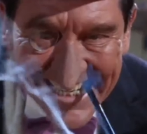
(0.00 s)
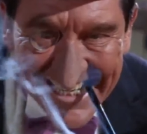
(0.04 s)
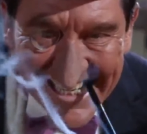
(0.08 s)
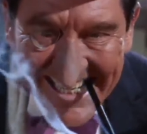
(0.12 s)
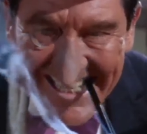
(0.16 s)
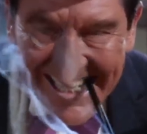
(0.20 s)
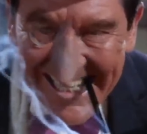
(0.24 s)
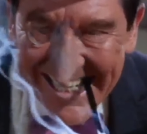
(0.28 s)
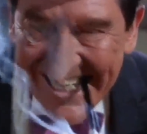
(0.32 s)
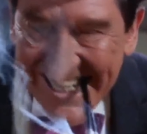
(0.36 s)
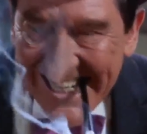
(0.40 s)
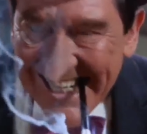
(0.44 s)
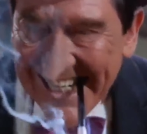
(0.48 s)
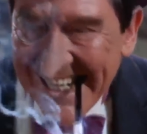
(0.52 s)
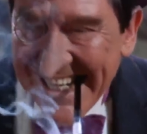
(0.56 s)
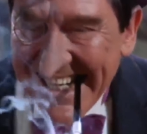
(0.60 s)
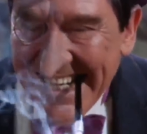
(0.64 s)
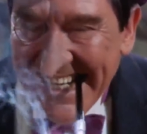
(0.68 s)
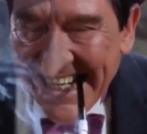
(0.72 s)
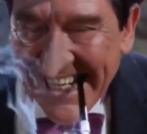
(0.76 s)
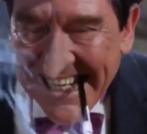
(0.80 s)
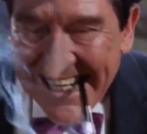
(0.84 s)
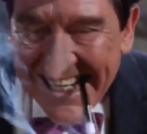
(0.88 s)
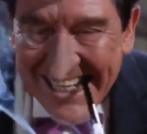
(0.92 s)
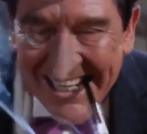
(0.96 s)

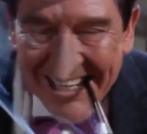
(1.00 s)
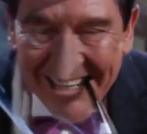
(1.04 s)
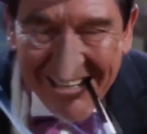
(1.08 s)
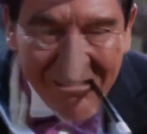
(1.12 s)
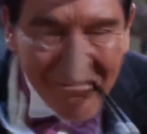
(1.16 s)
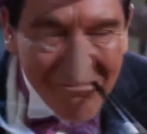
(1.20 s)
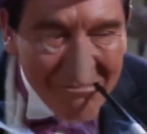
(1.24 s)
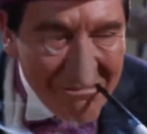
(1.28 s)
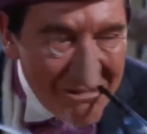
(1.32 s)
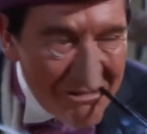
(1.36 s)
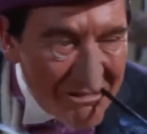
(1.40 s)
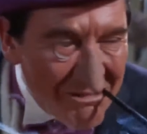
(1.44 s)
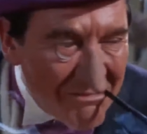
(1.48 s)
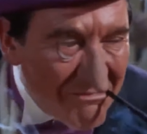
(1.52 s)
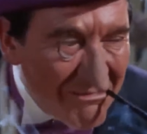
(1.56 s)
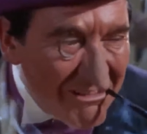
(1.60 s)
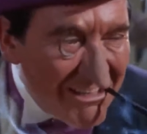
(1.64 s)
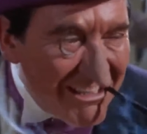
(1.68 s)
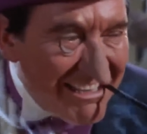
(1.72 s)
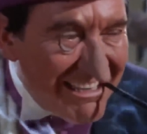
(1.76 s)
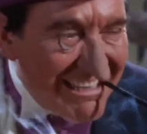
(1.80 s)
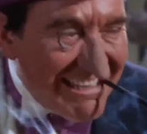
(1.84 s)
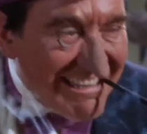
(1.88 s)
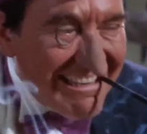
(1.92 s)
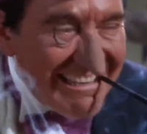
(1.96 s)
this is the most
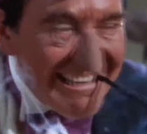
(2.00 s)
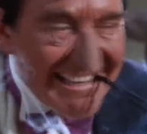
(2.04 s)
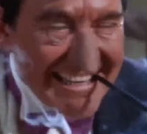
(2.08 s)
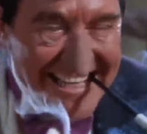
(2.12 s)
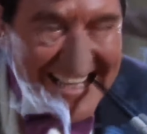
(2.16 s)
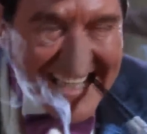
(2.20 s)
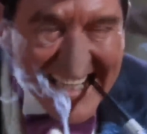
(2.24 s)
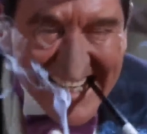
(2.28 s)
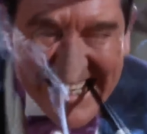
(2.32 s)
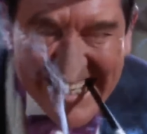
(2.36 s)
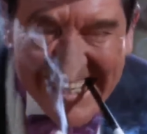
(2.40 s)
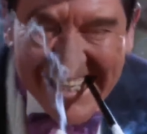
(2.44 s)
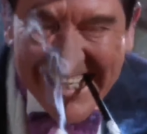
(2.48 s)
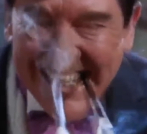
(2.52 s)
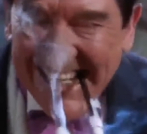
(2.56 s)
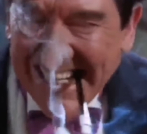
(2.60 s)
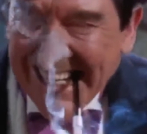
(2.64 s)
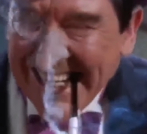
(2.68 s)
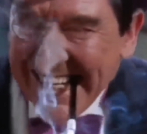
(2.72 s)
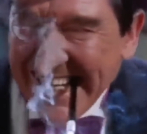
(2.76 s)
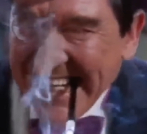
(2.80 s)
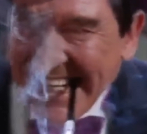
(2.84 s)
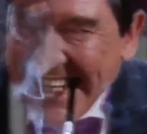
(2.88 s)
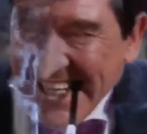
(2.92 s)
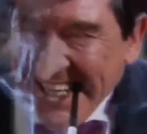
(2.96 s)

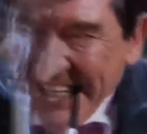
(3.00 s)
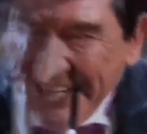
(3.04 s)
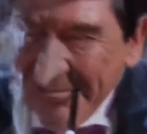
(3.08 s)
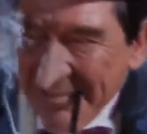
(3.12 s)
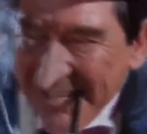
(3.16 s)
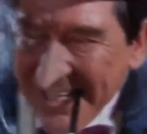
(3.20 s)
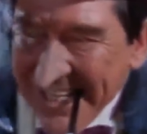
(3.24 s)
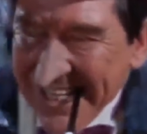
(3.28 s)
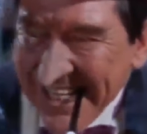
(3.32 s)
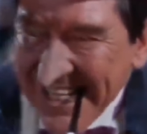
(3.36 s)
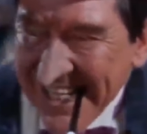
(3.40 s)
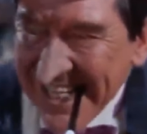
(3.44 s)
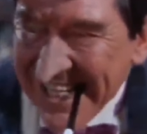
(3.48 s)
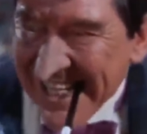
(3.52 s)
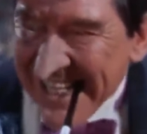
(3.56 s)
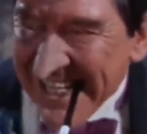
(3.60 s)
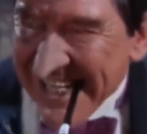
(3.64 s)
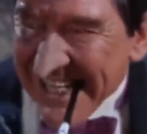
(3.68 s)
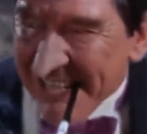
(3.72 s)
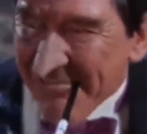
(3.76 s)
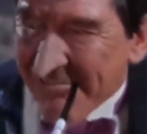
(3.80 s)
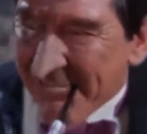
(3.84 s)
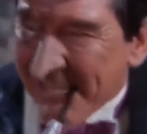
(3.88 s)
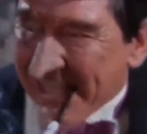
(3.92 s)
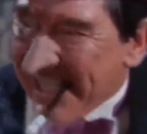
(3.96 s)
fantastical gimmick
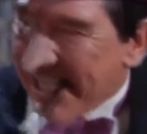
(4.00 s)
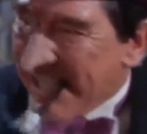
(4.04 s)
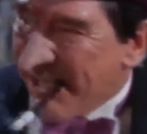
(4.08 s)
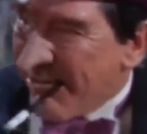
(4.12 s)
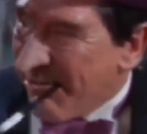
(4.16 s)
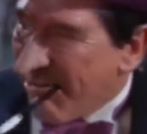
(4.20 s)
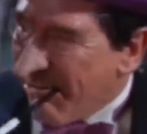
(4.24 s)
in my